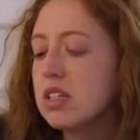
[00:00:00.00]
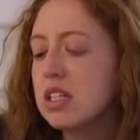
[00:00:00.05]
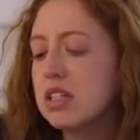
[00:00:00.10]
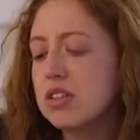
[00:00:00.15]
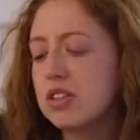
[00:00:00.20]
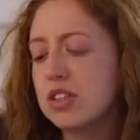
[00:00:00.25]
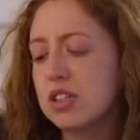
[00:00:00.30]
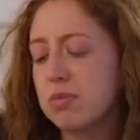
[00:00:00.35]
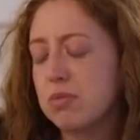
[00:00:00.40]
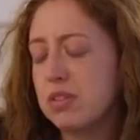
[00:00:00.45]

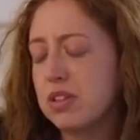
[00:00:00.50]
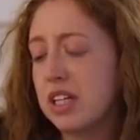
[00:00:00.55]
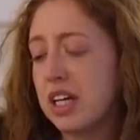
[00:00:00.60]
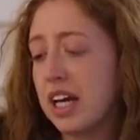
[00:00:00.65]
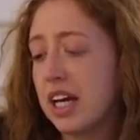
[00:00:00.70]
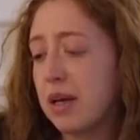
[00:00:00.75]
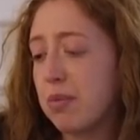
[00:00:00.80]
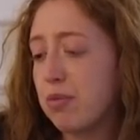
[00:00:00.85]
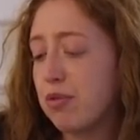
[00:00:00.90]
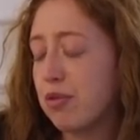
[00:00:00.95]
some
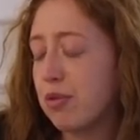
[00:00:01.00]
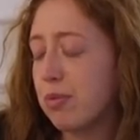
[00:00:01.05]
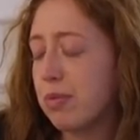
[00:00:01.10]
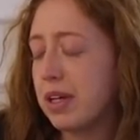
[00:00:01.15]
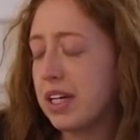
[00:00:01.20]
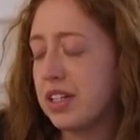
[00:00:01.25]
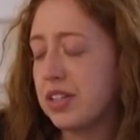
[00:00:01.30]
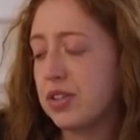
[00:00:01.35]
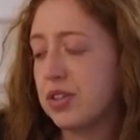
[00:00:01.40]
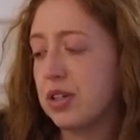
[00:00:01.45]
tape for
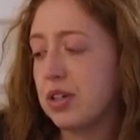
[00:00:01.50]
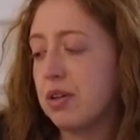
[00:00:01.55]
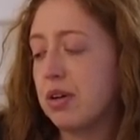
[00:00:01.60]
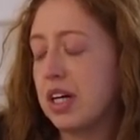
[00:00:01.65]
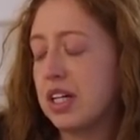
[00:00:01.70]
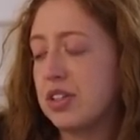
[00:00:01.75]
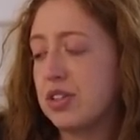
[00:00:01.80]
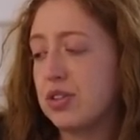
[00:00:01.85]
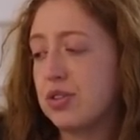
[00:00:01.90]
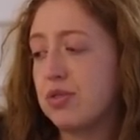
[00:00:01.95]
me, so
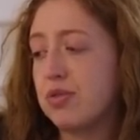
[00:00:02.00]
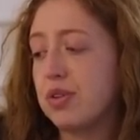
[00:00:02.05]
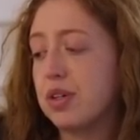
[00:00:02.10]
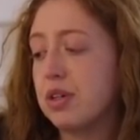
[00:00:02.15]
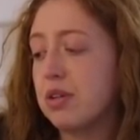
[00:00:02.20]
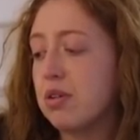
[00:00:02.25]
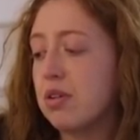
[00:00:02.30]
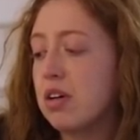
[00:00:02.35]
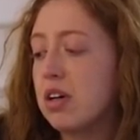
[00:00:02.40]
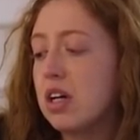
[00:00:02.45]
I just
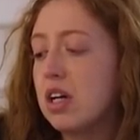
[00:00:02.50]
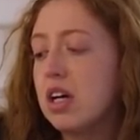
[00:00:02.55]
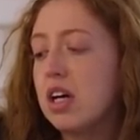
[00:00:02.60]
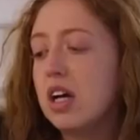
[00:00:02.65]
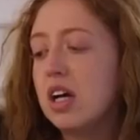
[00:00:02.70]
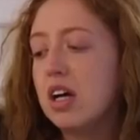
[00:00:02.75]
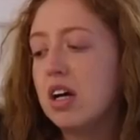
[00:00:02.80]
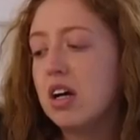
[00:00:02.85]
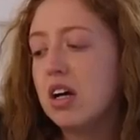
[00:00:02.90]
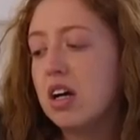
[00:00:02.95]
feel,
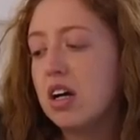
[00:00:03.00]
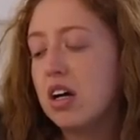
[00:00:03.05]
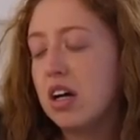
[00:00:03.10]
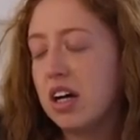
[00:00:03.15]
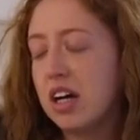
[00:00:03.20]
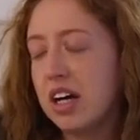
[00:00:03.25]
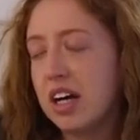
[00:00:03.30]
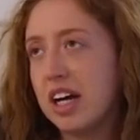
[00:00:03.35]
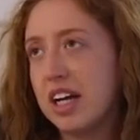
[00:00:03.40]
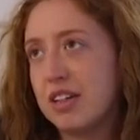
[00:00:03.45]

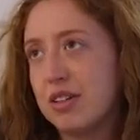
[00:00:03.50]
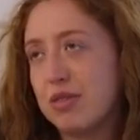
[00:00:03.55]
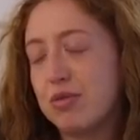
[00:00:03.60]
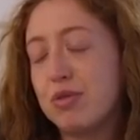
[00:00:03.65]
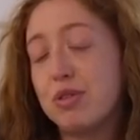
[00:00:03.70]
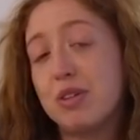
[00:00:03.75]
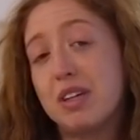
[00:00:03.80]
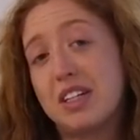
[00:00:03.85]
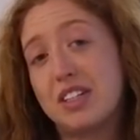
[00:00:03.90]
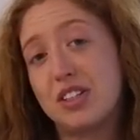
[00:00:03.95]
I don't
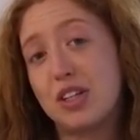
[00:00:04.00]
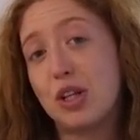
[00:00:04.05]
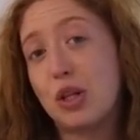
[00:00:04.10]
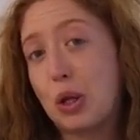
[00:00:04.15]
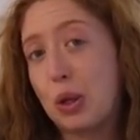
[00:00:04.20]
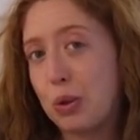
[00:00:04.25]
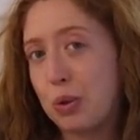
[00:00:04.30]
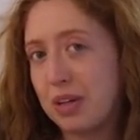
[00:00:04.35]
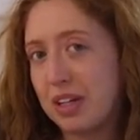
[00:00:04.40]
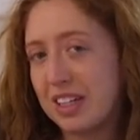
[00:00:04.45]
feel as
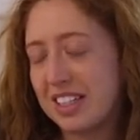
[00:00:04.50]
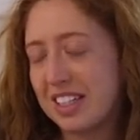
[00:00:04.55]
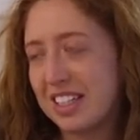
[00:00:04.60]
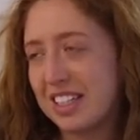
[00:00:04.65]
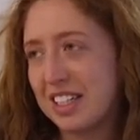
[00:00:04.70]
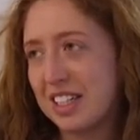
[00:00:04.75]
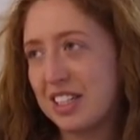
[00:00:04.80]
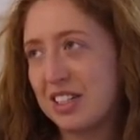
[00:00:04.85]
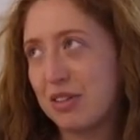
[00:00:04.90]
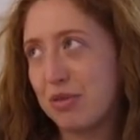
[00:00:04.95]
alone as I
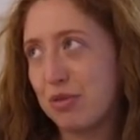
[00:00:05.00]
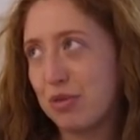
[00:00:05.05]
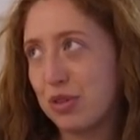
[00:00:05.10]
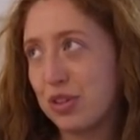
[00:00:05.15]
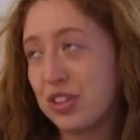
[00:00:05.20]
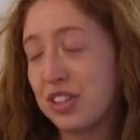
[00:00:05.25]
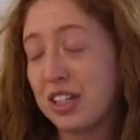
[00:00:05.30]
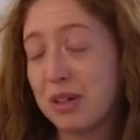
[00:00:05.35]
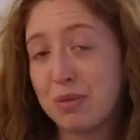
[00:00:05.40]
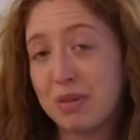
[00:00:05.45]
did the
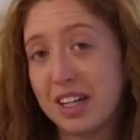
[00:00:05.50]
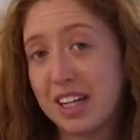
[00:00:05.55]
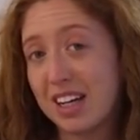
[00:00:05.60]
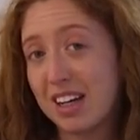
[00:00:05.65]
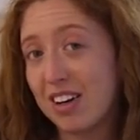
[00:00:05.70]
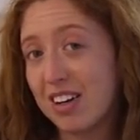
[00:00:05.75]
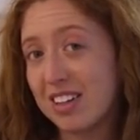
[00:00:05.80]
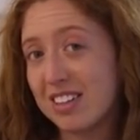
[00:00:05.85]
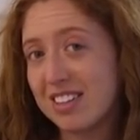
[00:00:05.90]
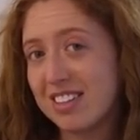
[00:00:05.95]
first time that I
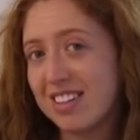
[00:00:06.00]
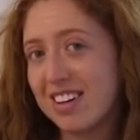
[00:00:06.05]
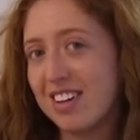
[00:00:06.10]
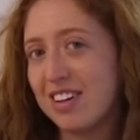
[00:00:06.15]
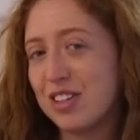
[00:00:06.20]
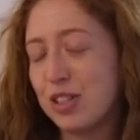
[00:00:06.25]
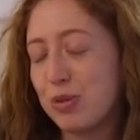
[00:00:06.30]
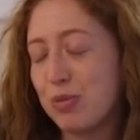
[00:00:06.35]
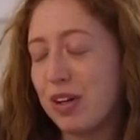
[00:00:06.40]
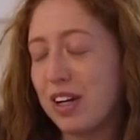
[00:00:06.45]
got
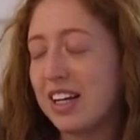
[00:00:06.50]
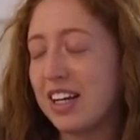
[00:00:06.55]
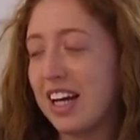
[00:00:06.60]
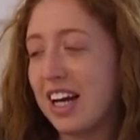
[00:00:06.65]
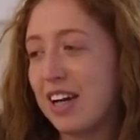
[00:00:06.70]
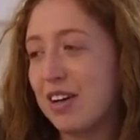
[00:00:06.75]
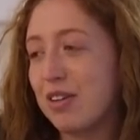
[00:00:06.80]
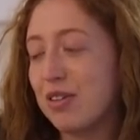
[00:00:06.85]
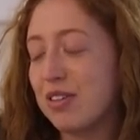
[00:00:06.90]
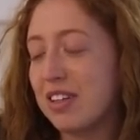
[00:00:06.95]
a sprained
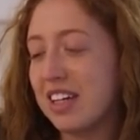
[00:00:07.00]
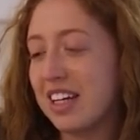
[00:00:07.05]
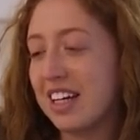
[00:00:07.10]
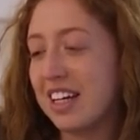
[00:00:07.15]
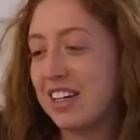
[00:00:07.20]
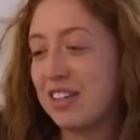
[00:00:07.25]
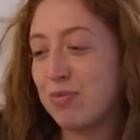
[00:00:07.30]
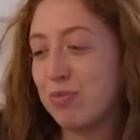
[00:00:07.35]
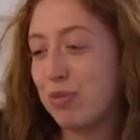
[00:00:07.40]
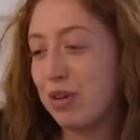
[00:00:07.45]
ankle and
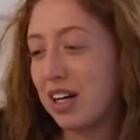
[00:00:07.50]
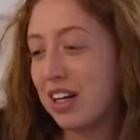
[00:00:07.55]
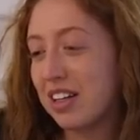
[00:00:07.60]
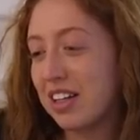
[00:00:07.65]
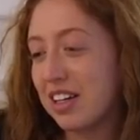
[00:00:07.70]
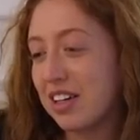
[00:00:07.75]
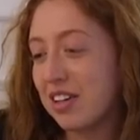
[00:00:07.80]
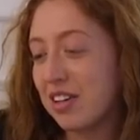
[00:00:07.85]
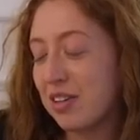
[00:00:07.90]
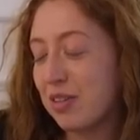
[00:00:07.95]
I
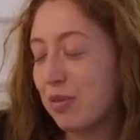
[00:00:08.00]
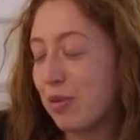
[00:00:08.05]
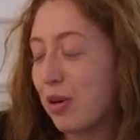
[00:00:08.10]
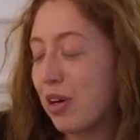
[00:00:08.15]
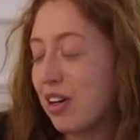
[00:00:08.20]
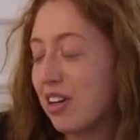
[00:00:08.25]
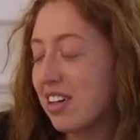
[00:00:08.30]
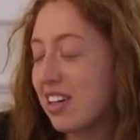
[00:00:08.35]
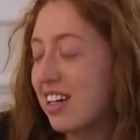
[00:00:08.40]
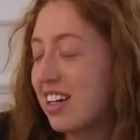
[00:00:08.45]
barely could
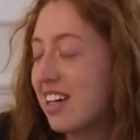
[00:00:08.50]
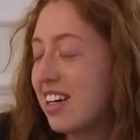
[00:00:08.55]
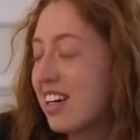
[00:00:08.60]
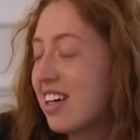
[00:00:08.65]
walk.